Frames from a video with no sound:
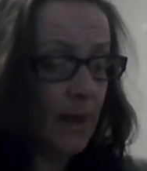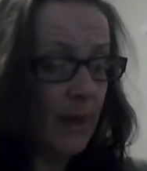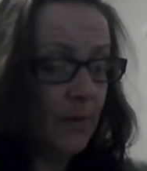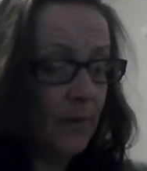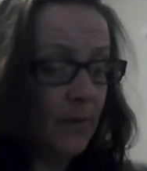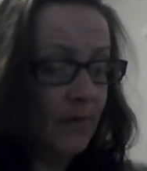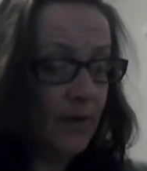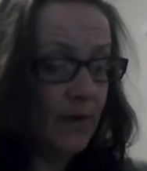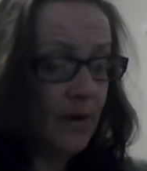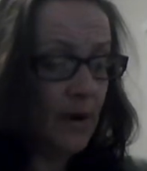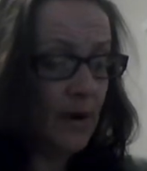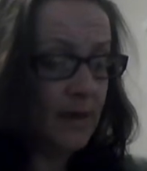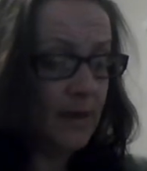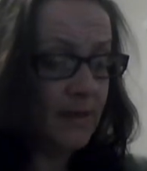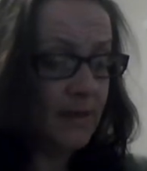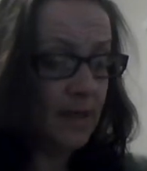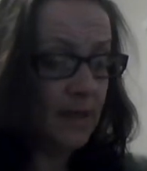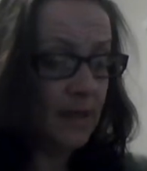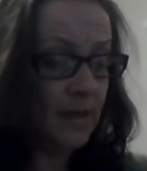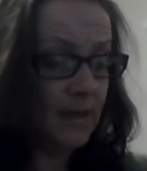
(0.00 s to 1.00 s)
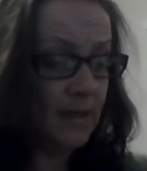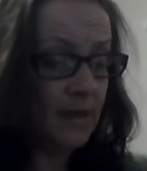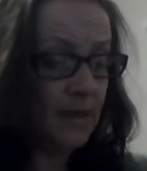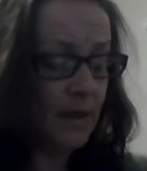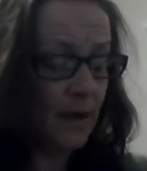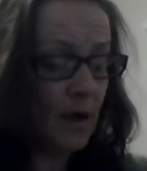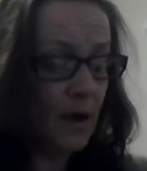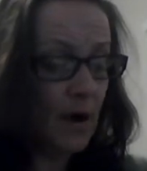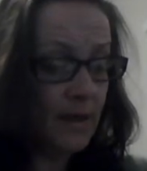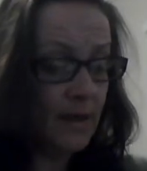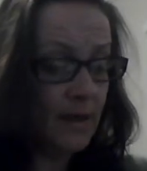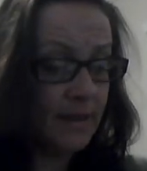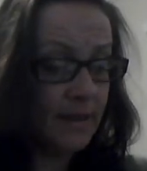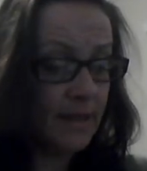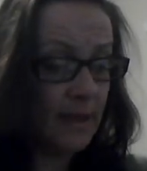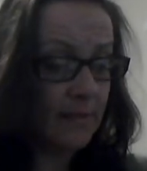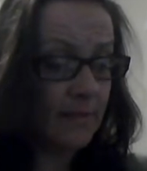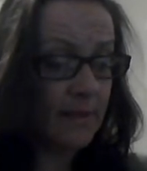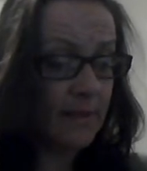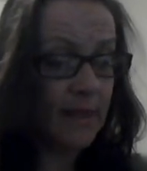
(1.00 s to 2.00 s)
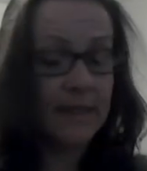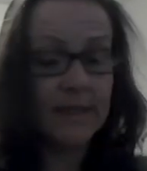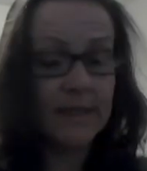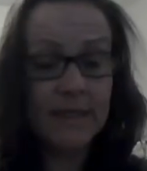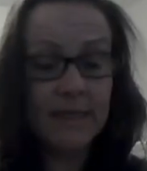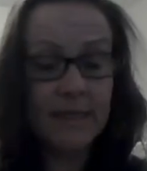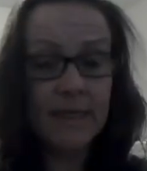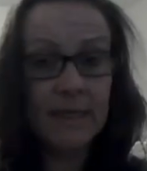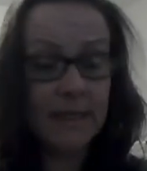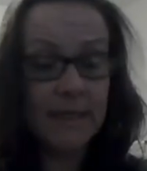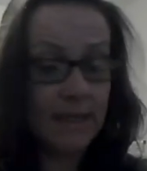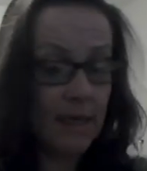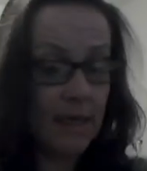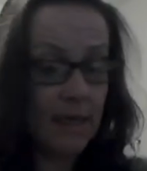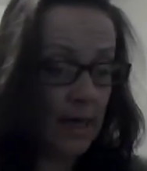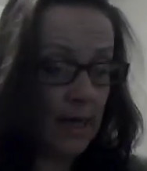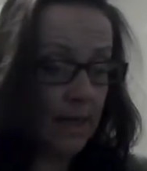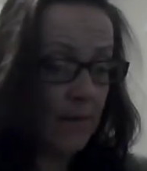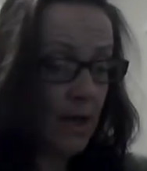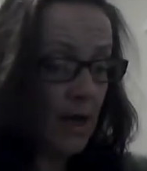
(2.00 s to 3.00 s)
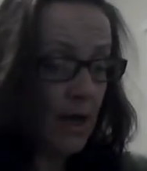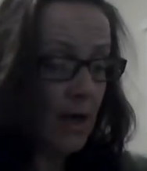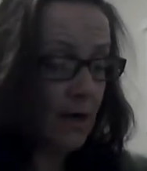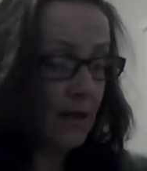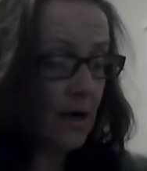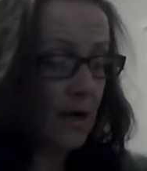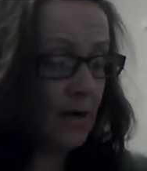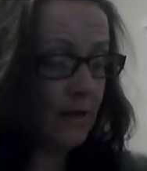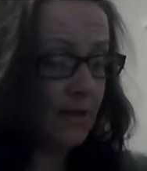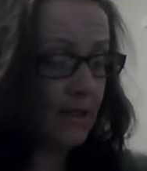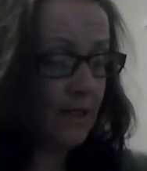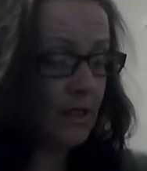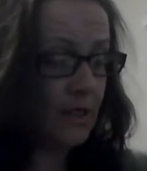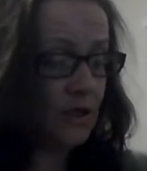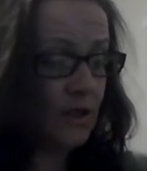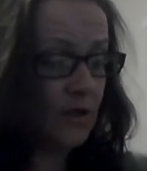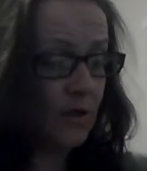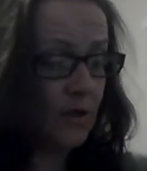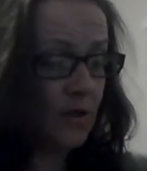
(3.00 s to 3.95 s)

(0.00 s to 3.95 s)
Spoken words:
with the concept that t-time Cartesian